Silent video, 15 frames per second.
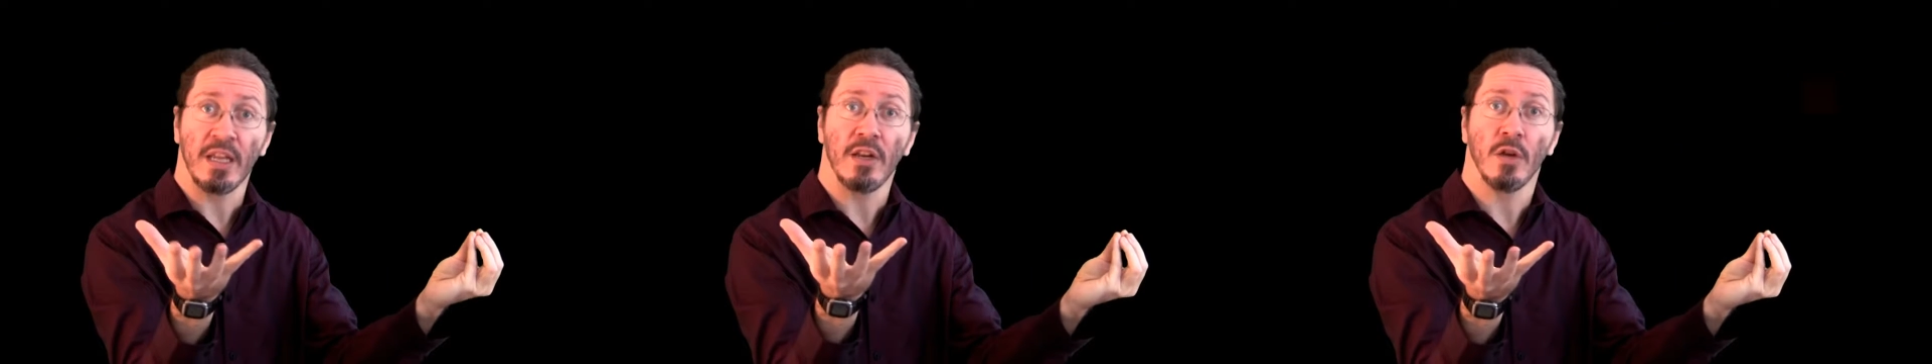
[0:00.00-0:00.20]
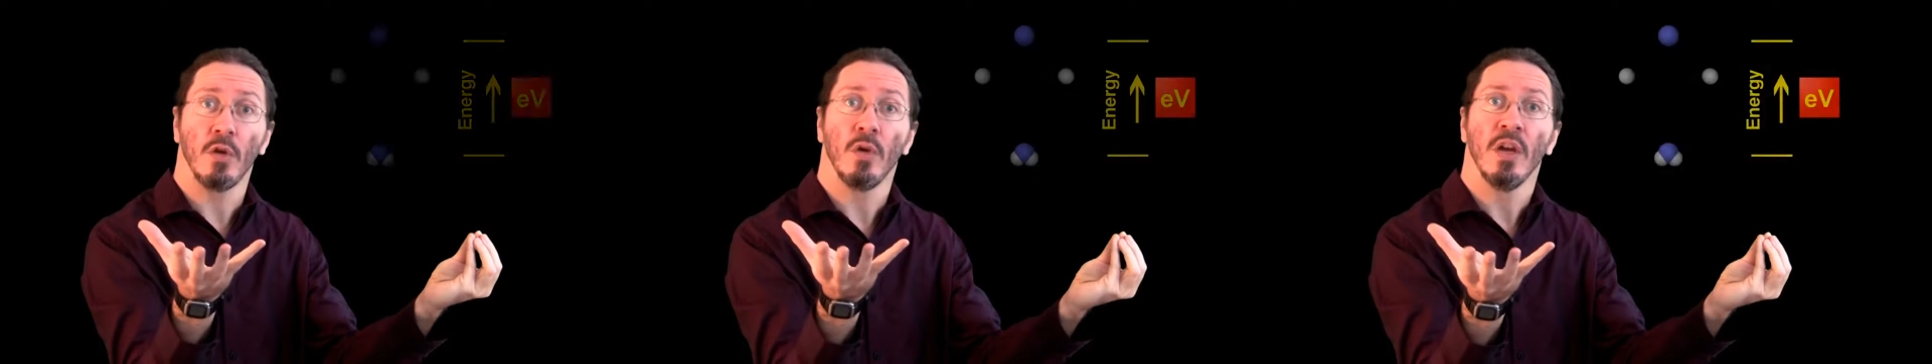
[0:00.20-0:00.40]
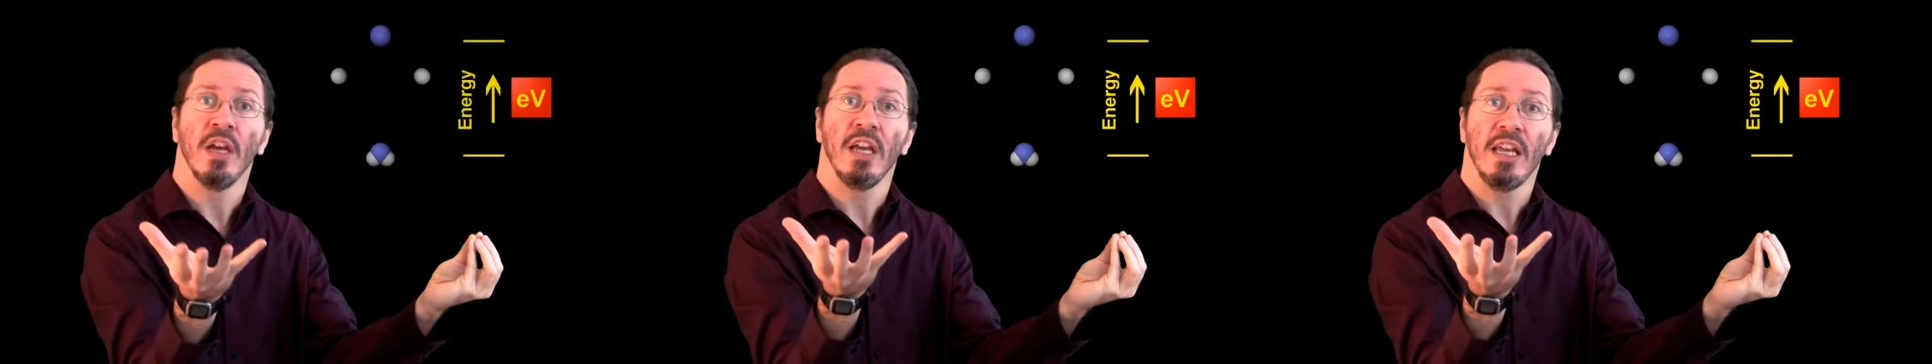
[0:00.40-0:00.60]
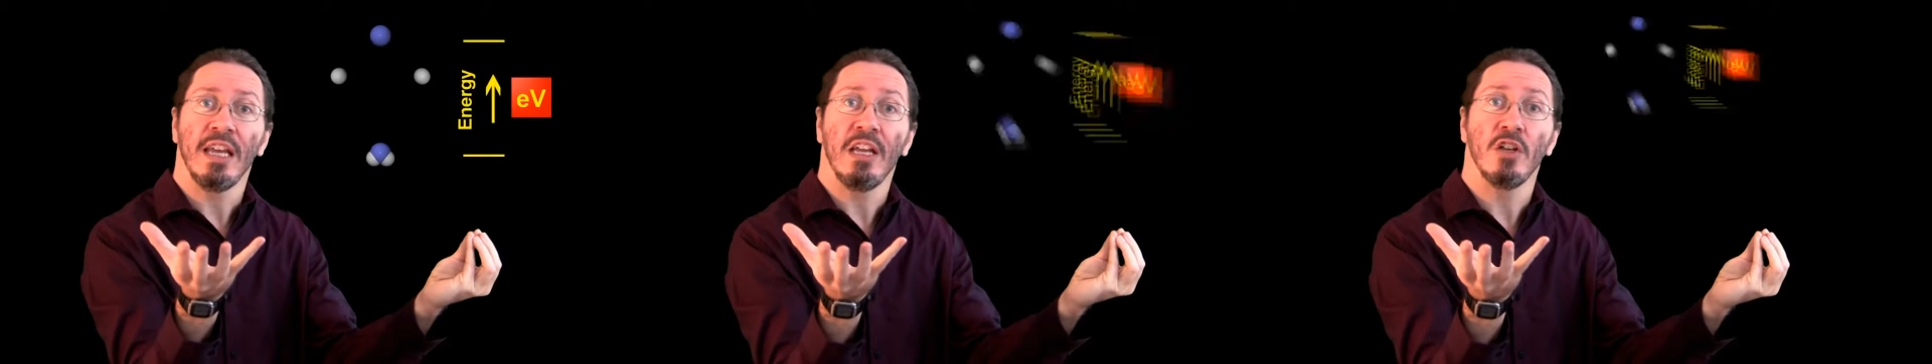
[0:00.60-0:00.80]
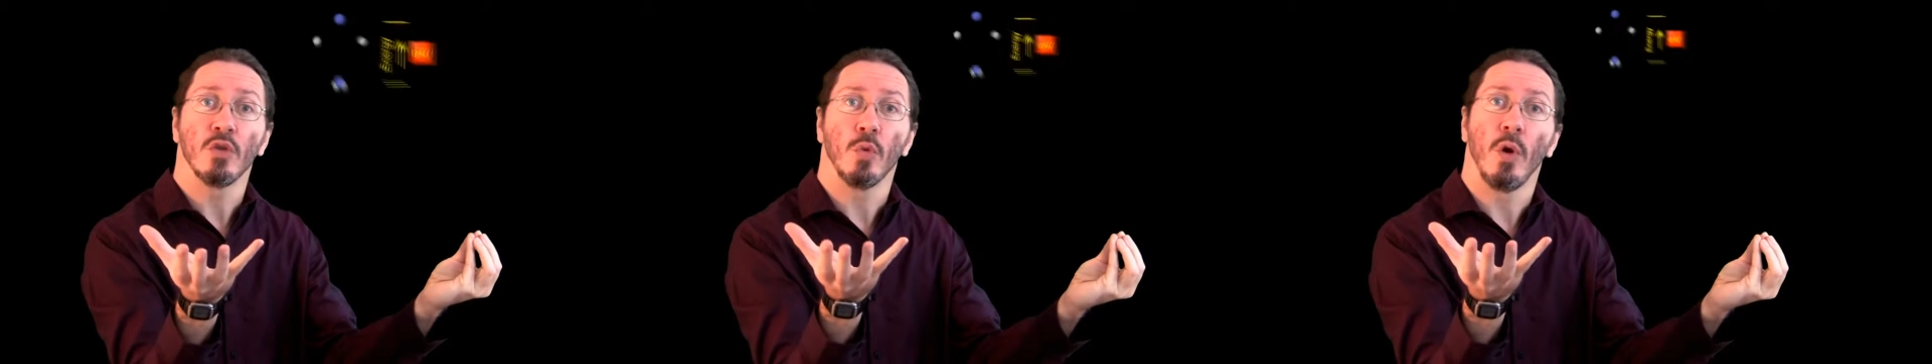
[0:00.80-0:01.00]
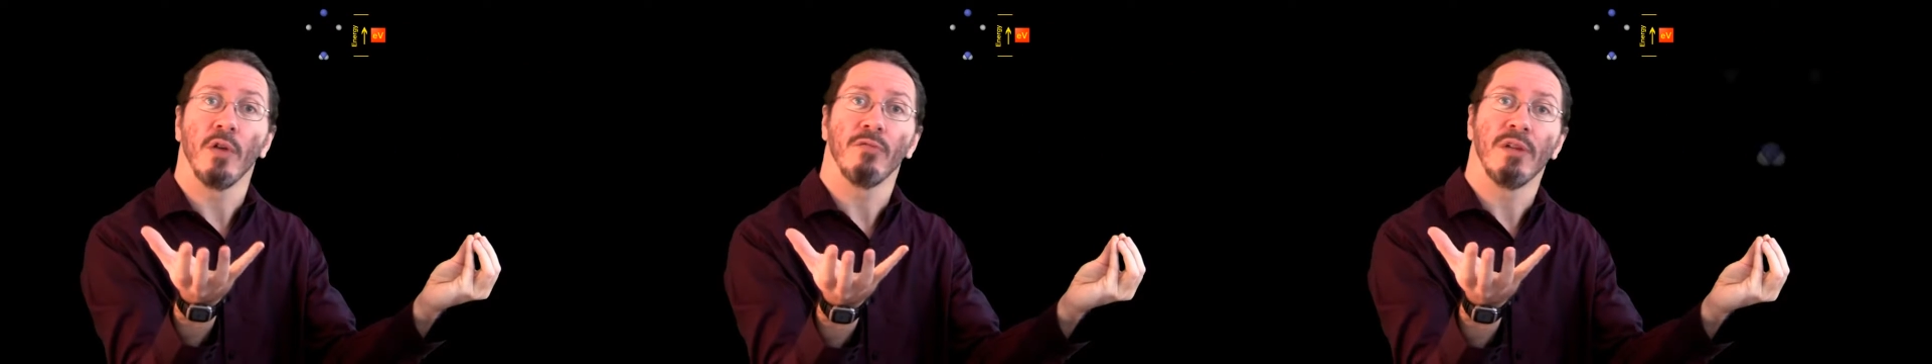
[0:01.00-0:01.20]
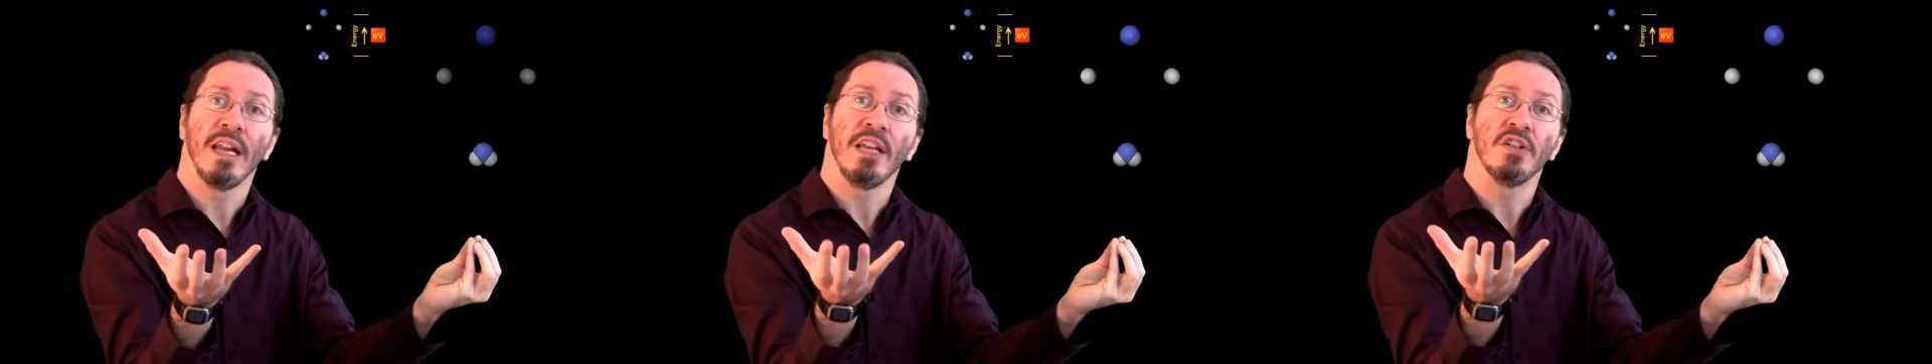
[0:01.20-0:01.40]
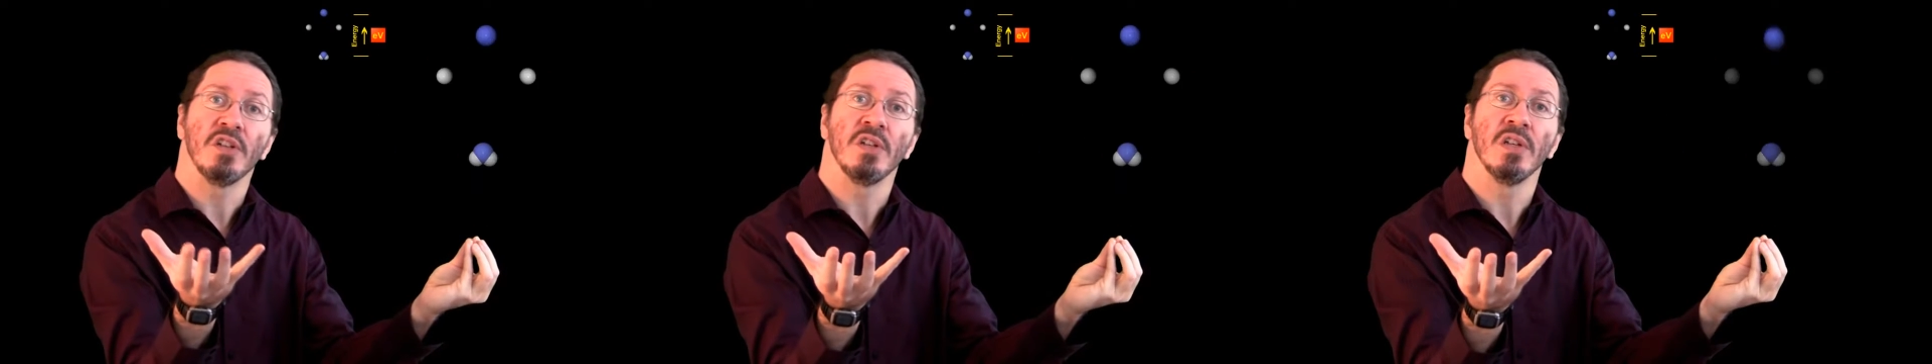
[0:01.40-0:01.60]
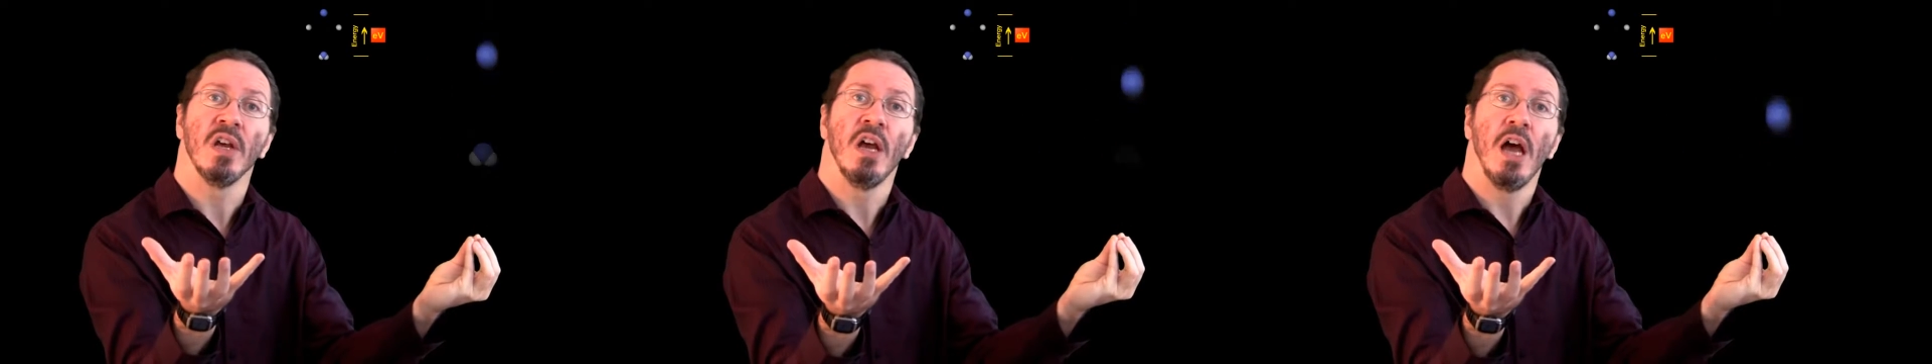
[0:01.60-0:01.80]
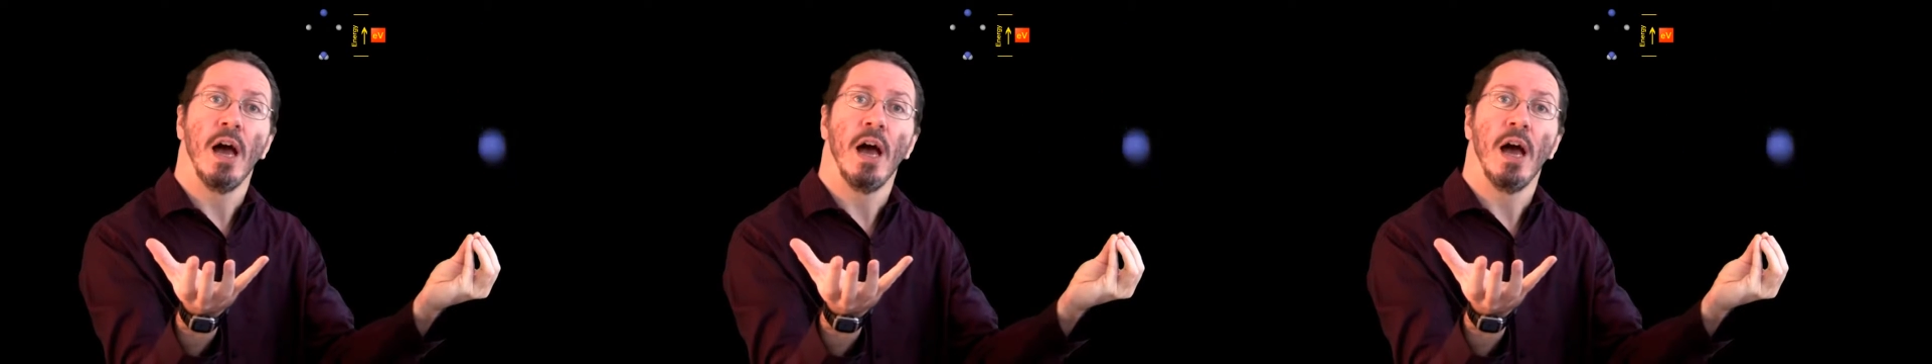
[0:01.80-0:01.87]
they do, each one releases